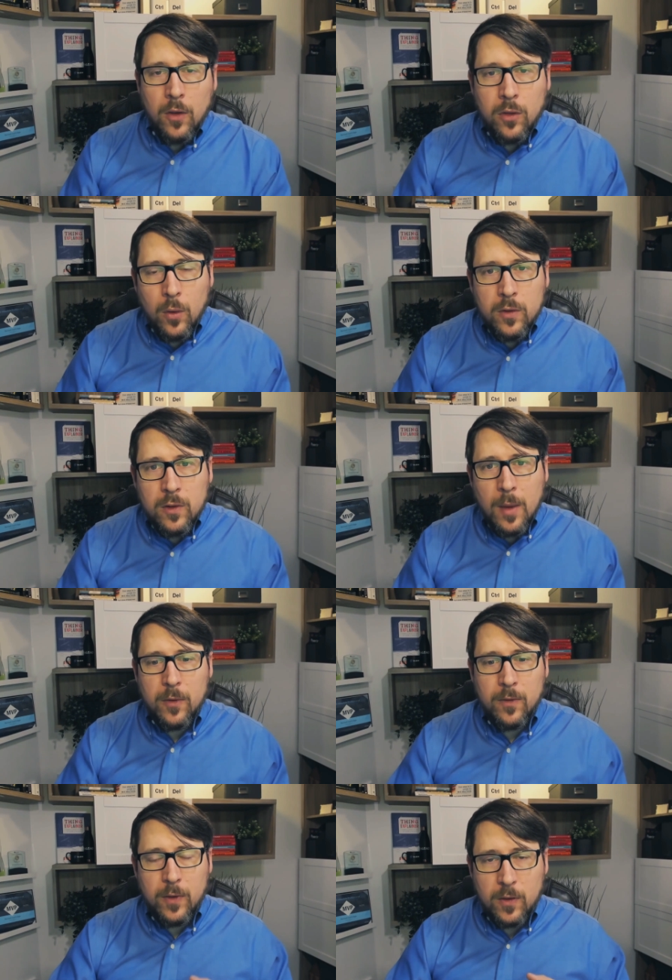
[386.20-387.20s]
Those types
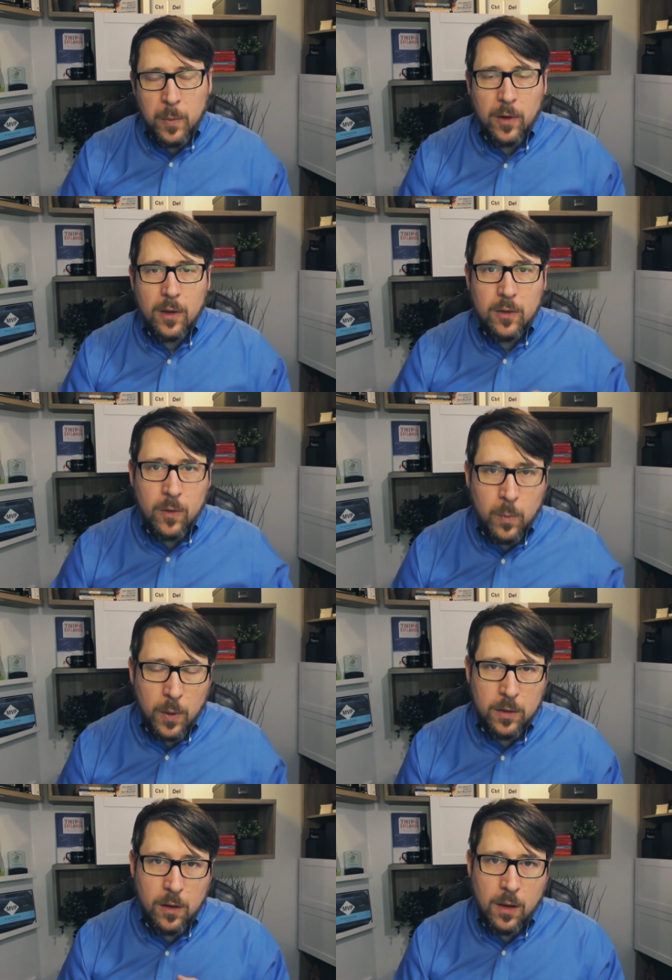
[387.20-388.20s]
of experiences,
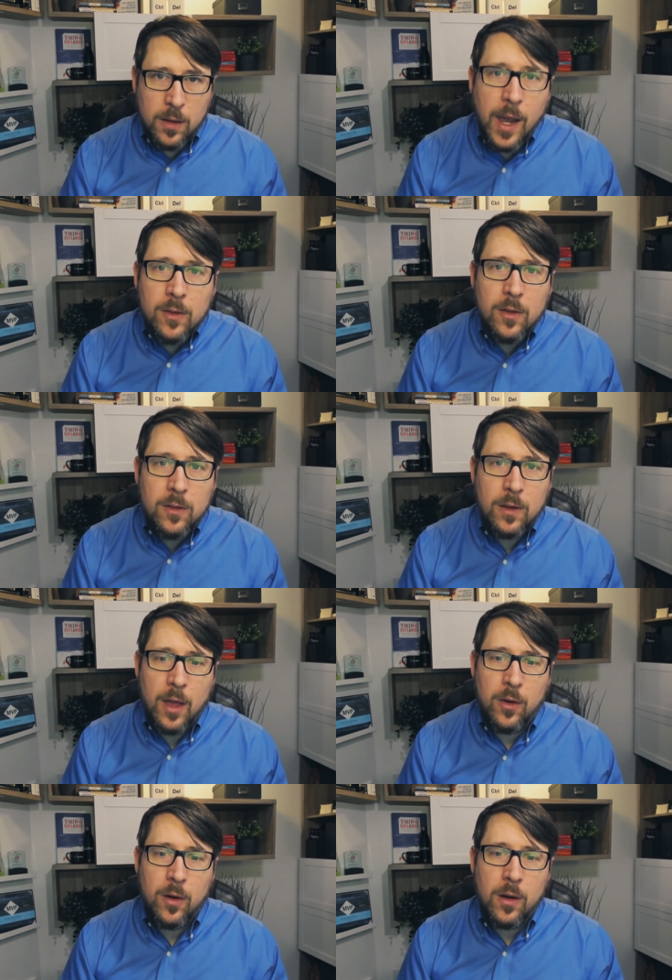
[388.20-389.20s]
when collected
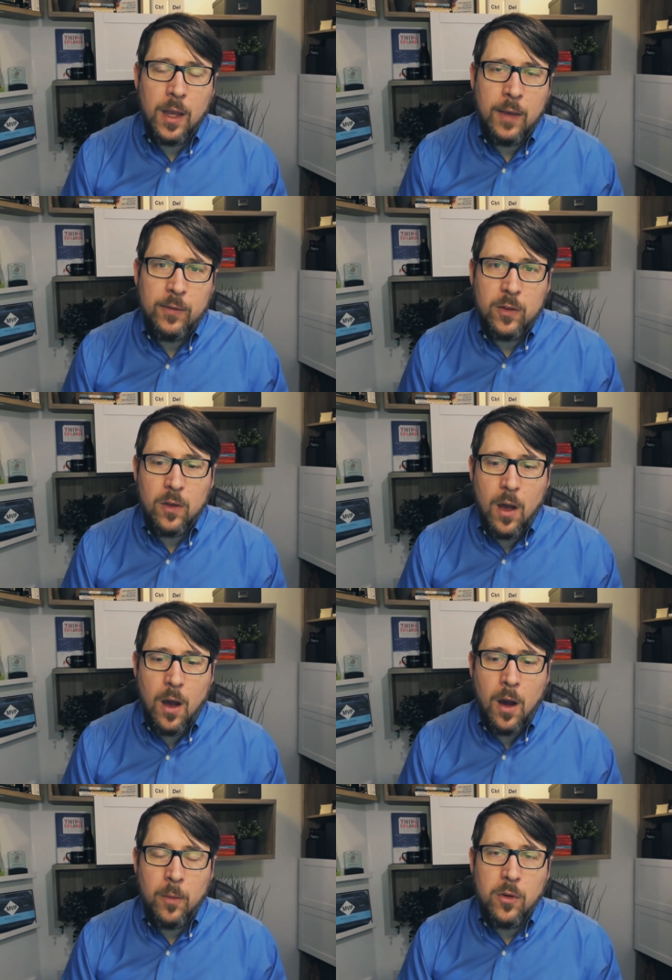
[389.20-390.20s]
together, give us
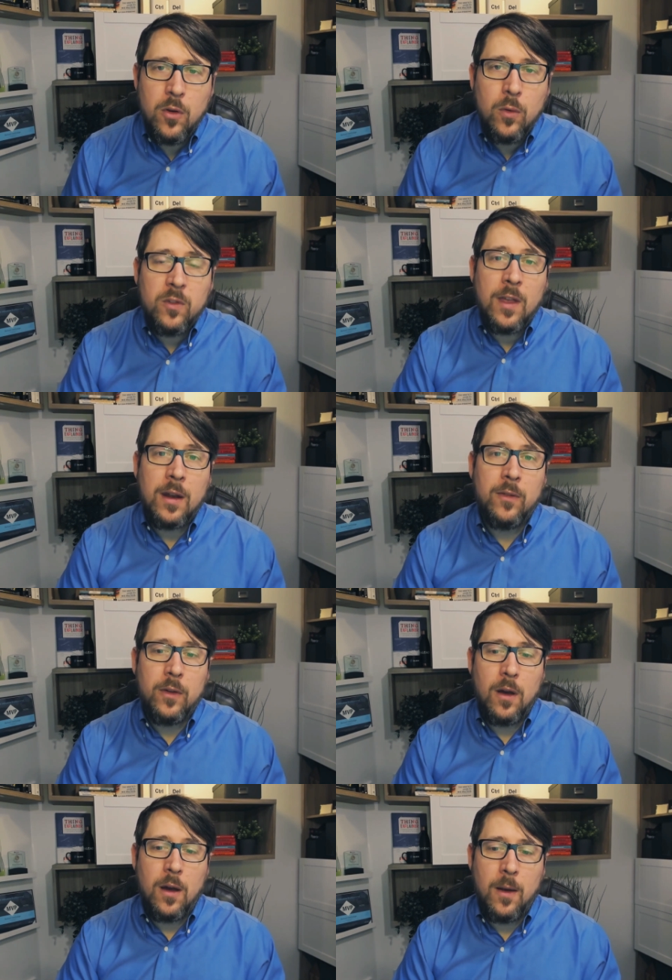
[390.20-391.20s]
a new set of
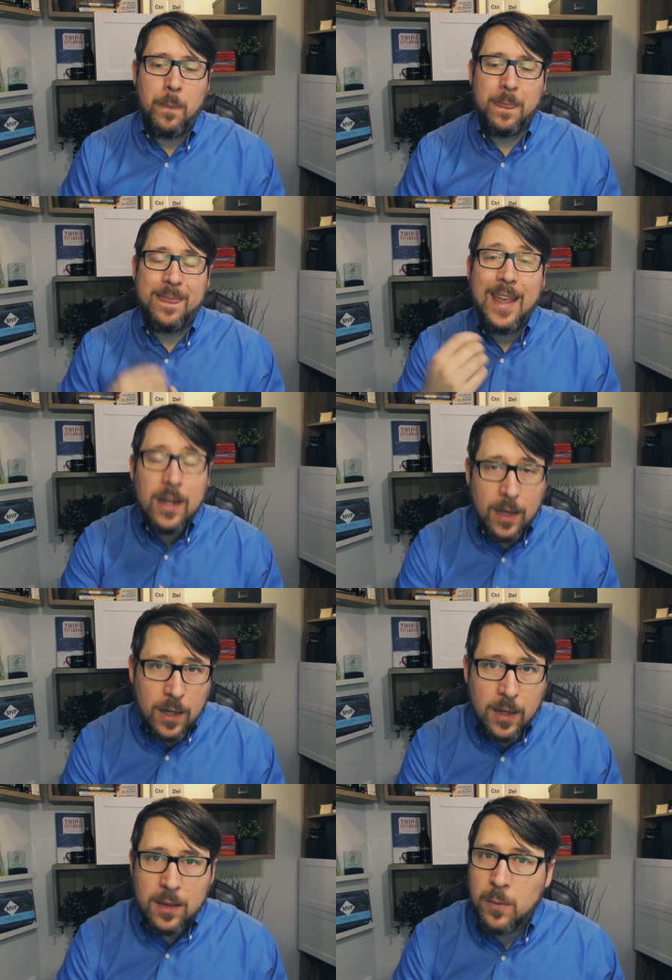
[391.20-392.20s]
um, data
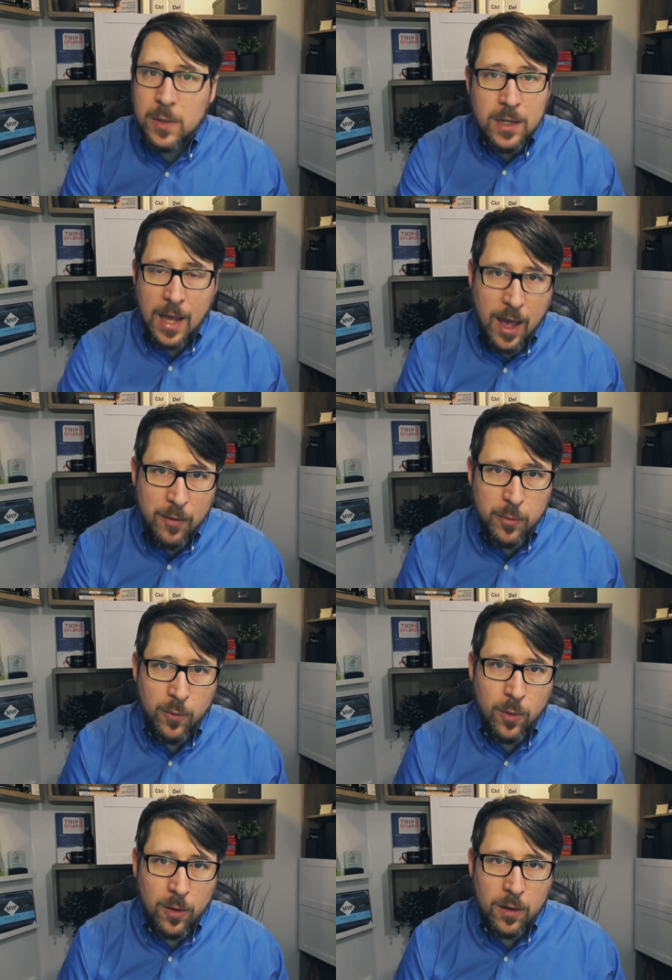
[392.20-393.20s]
that we didn't have
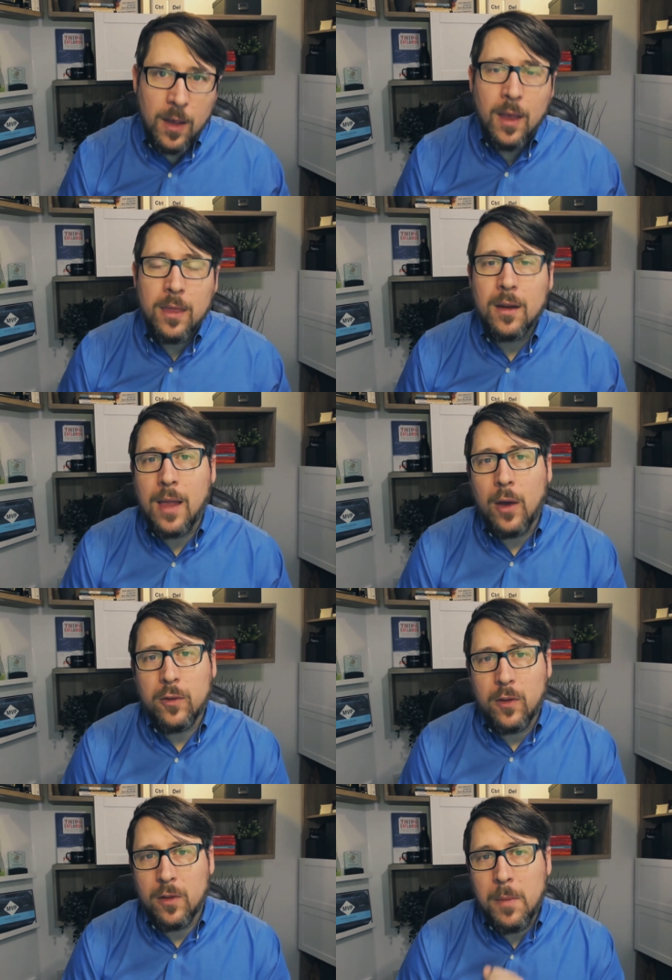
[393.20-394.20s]
before that allows
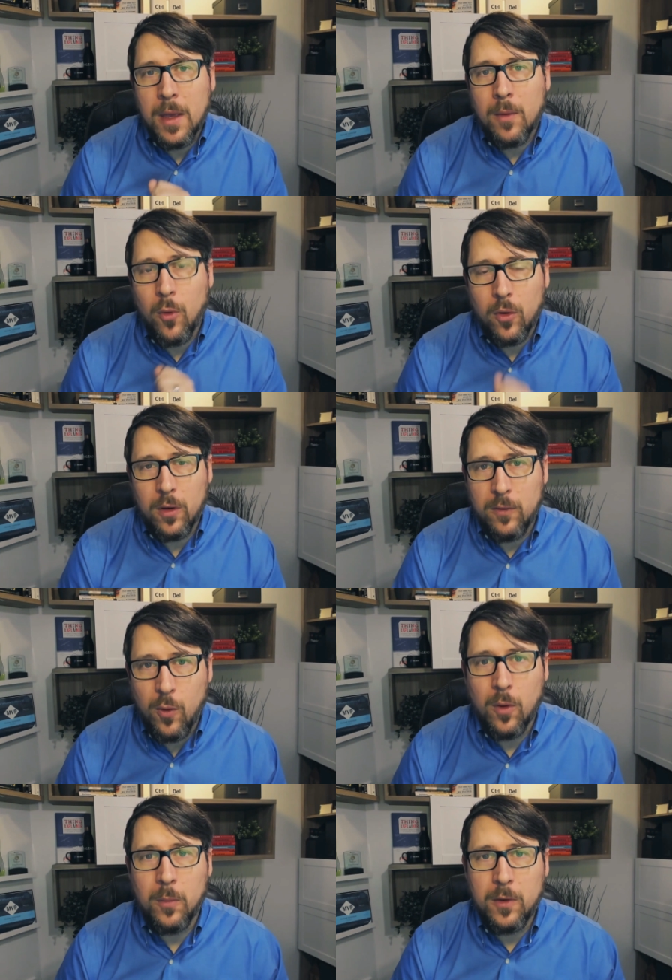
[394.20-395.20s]
us to make more
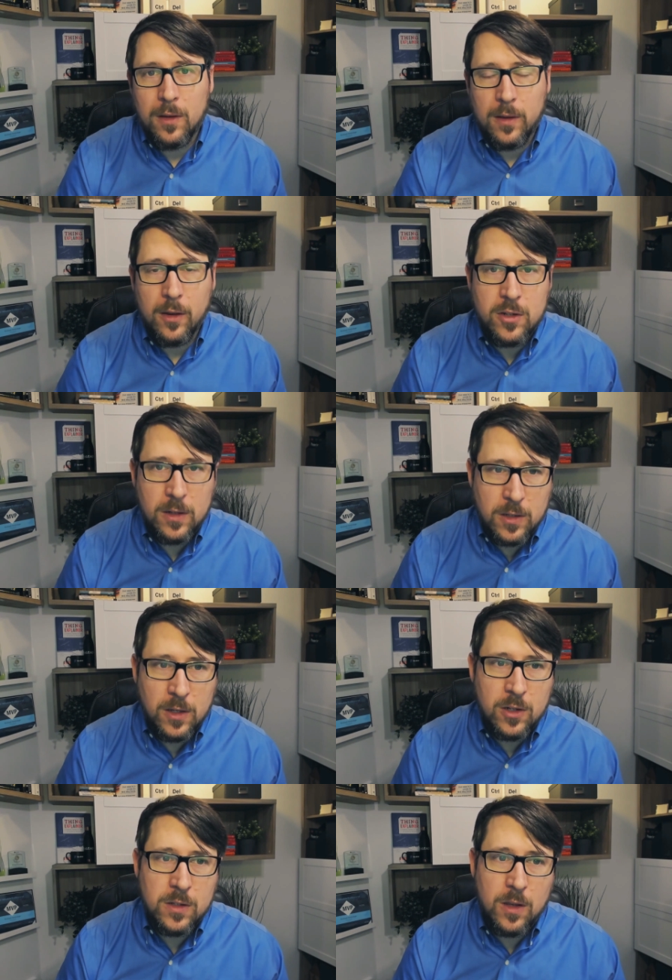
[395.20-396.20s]
informed and intelligent
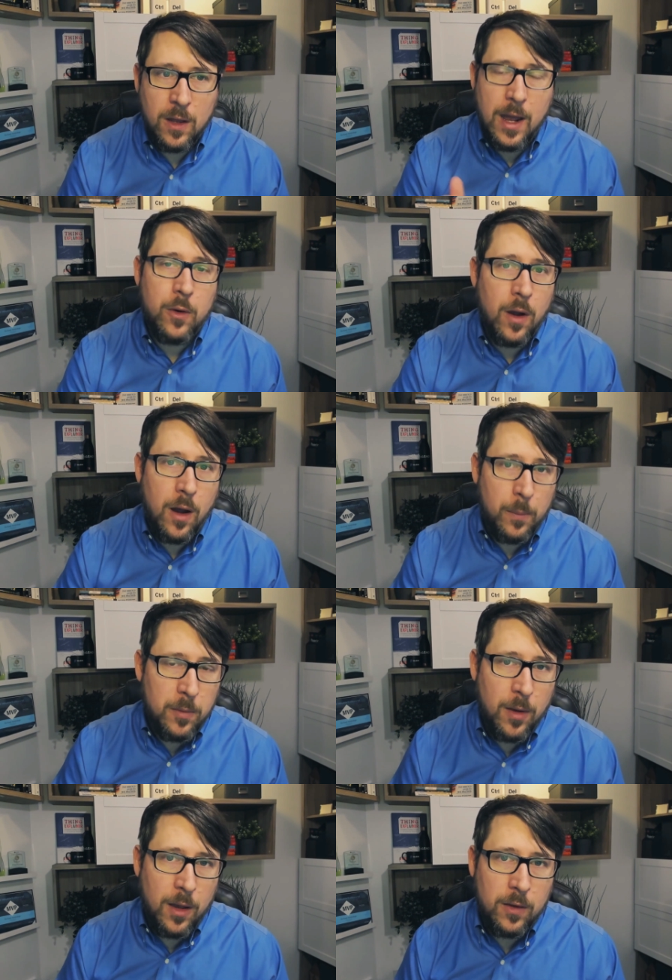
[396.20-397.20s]
decisions on how to
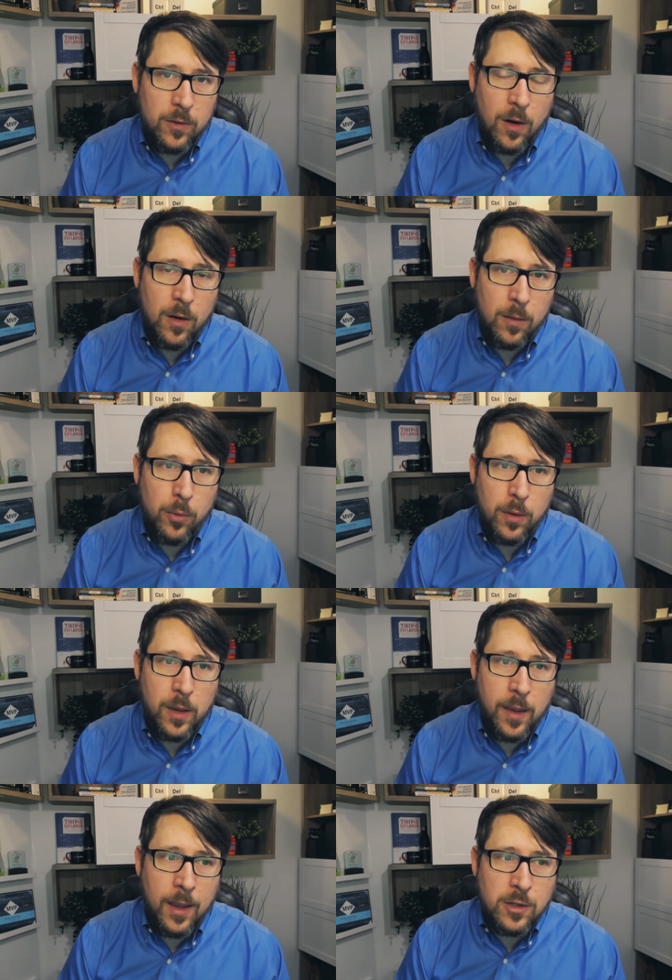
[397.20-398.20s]
optimize our employee
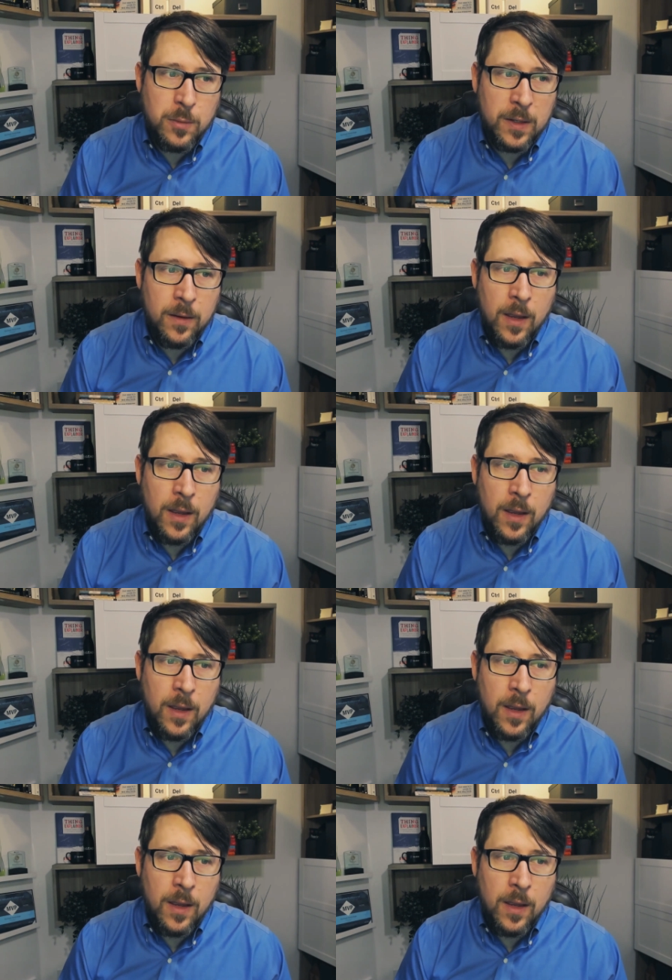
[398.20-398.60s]
engagement.